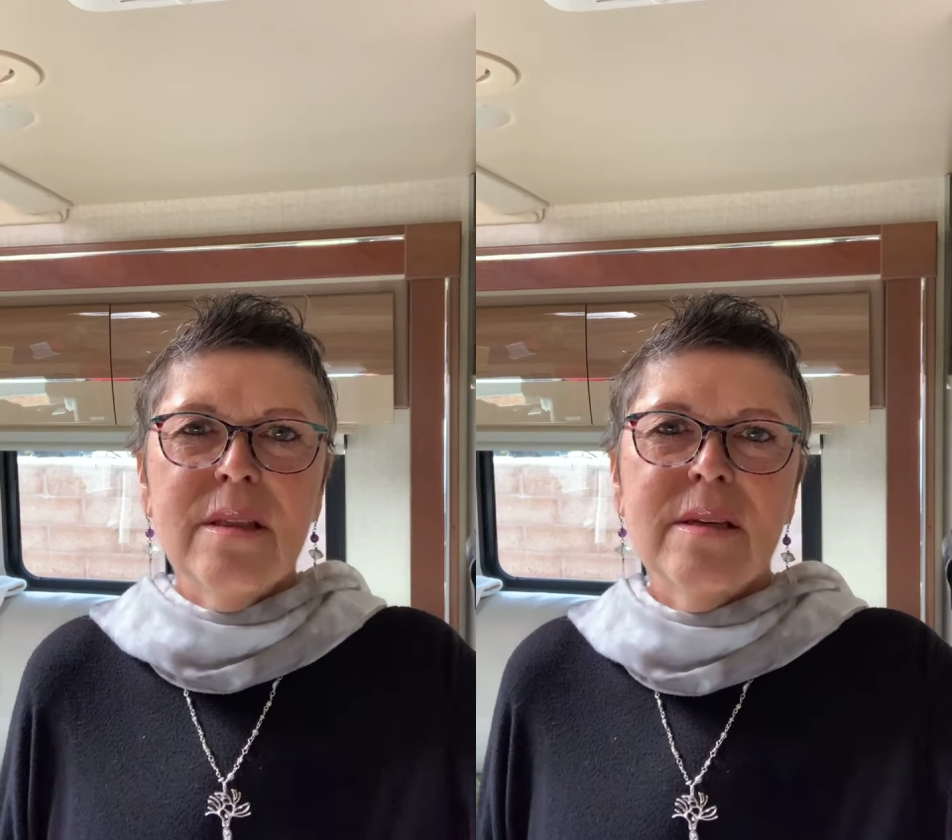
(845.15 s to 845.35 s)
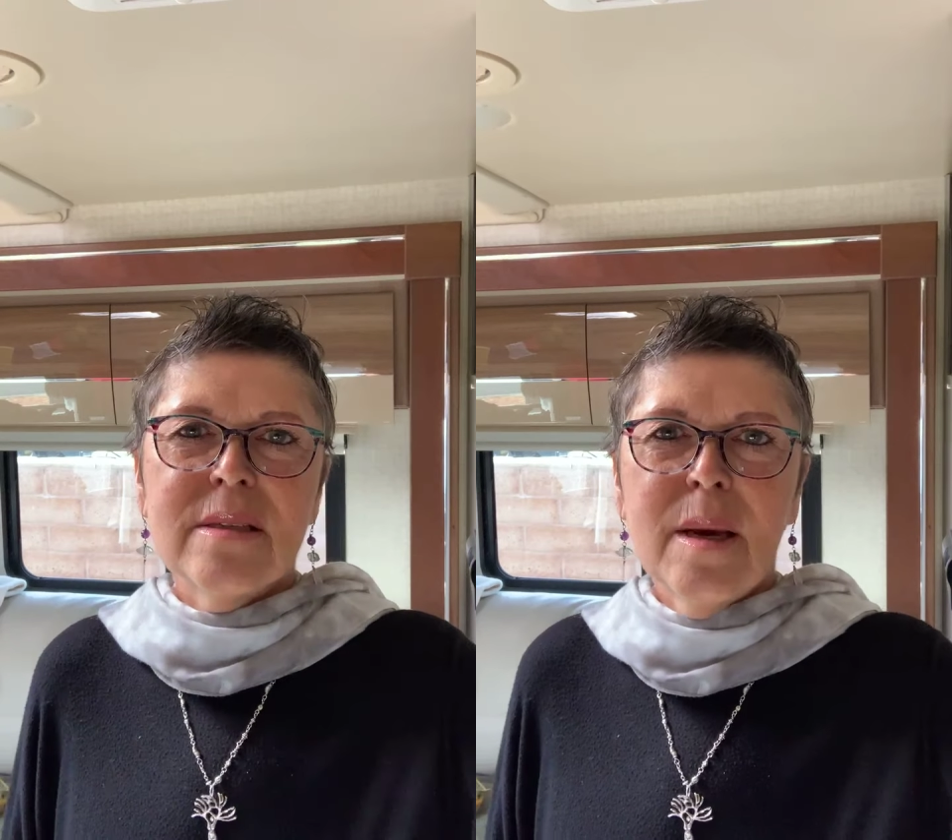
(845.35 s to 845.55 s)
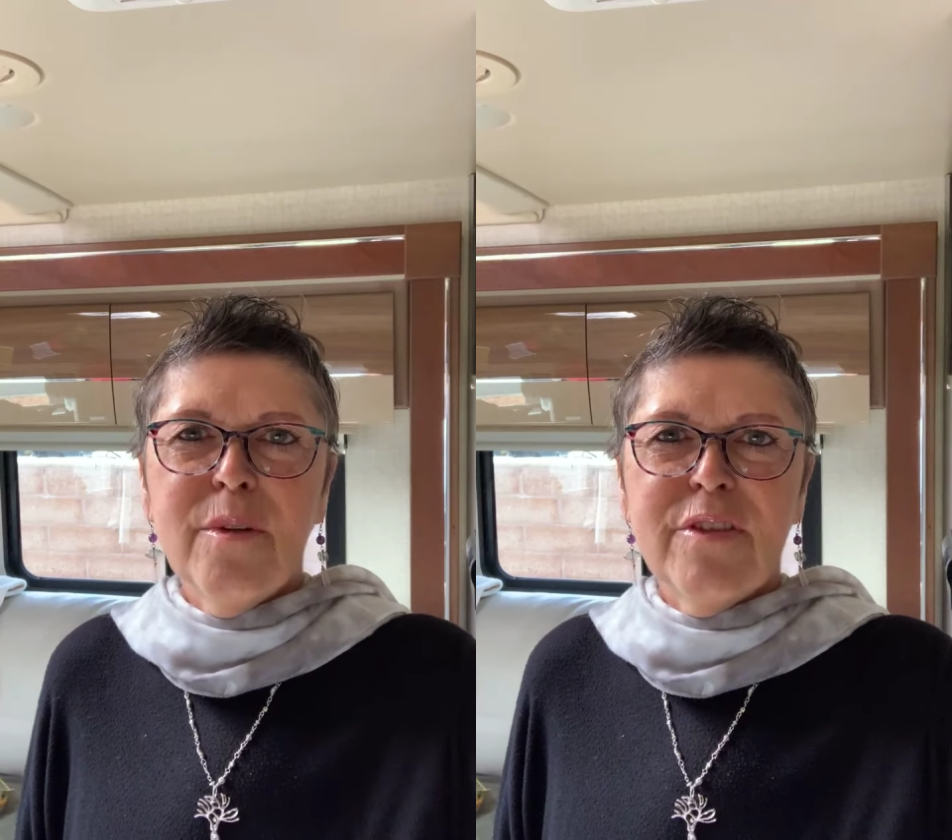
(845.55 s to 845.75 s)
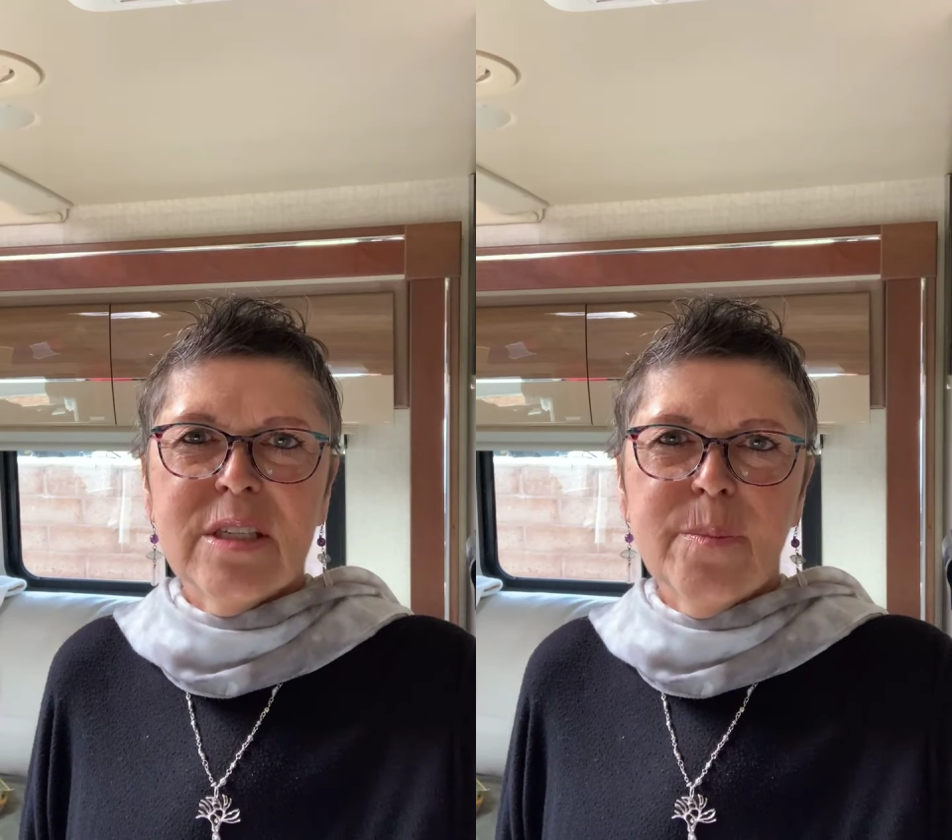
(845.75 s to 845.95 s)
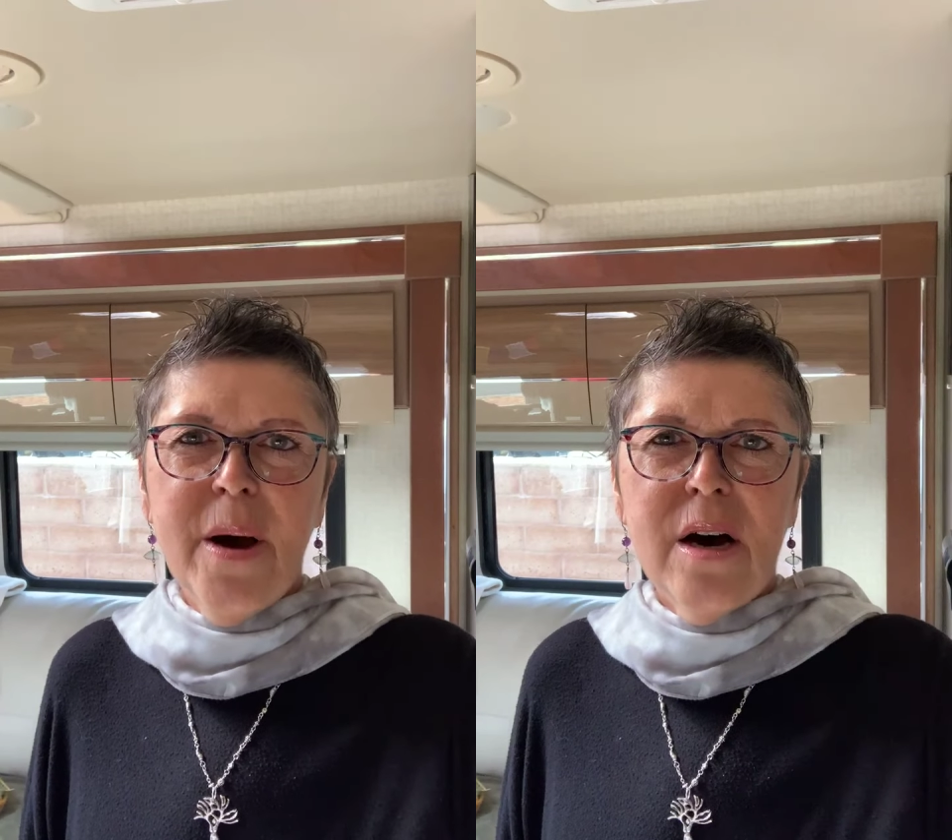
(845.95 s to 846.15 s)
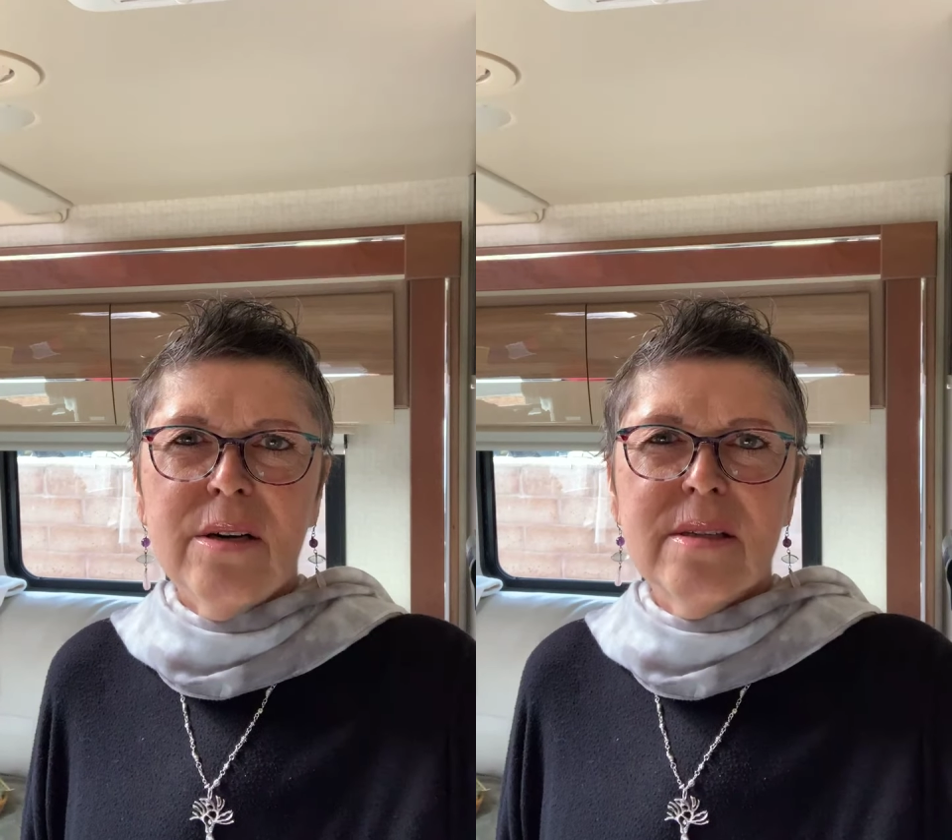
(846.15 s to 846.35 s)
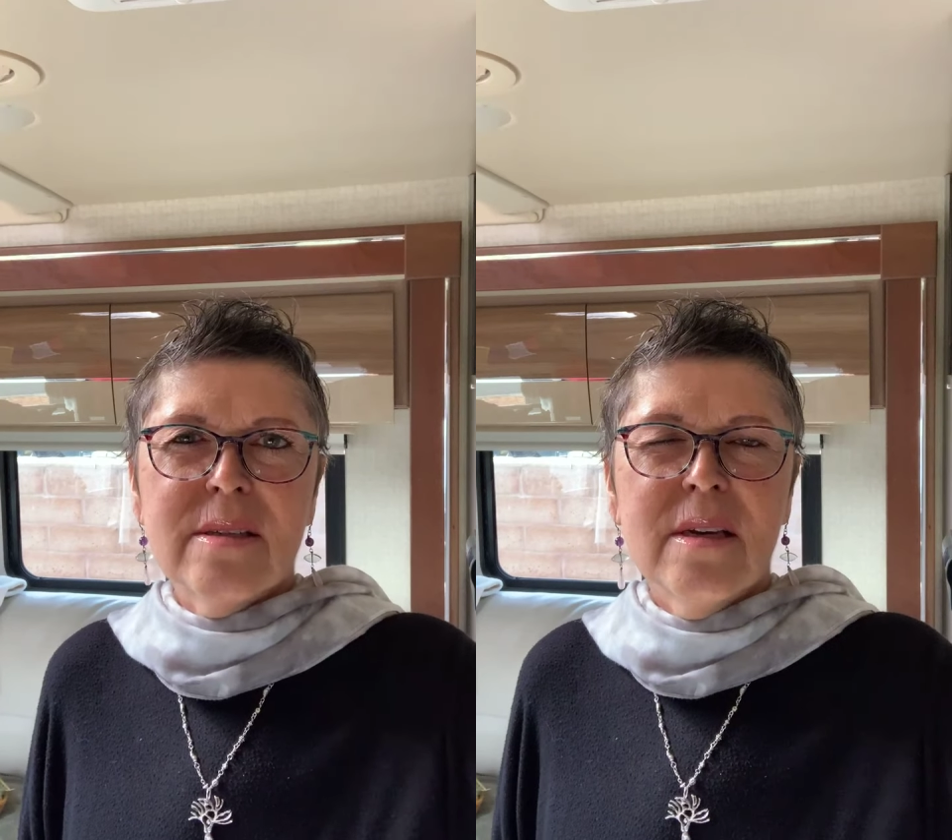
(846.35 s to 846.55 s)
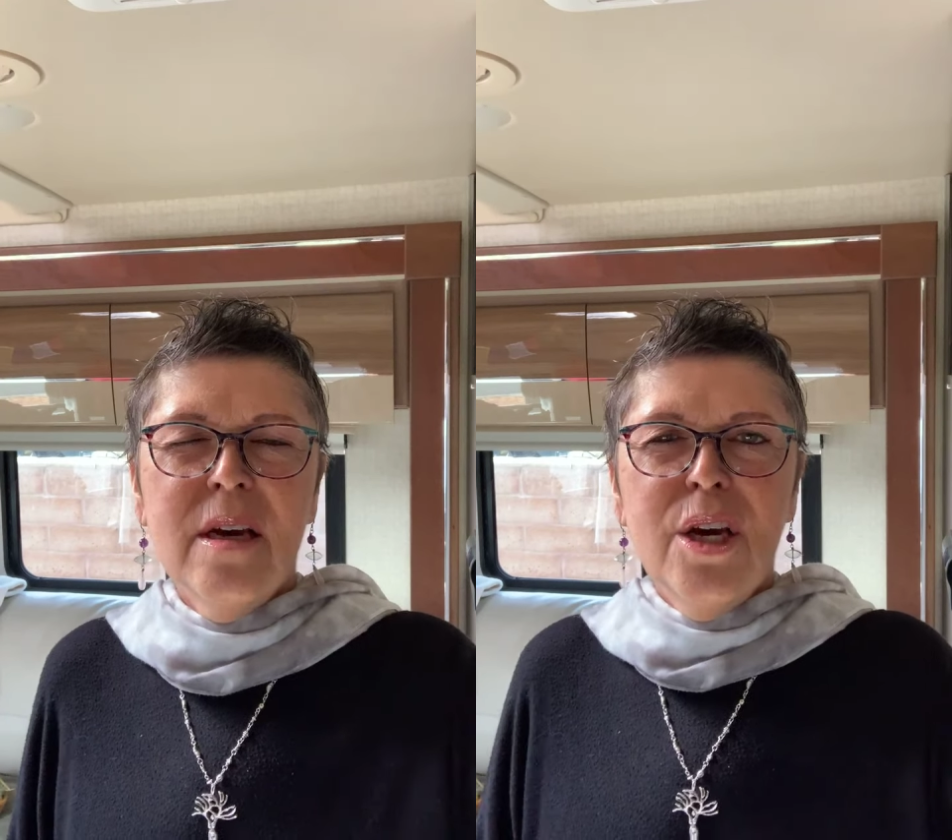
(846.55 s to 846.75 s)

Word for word: the sum of its parts.